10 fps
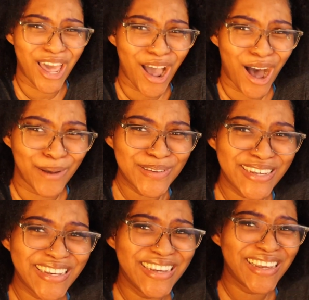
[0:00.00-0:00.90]
Get a
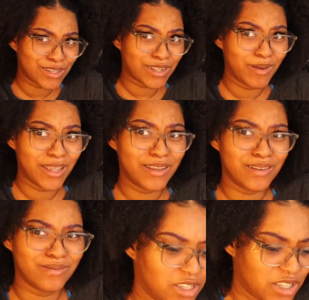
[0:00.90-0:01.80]
hobby. Stop
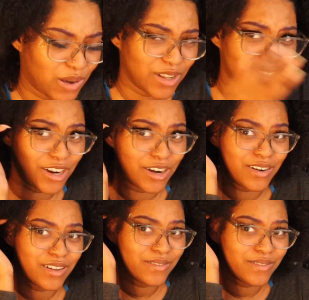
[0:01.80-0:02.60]
being so concerned.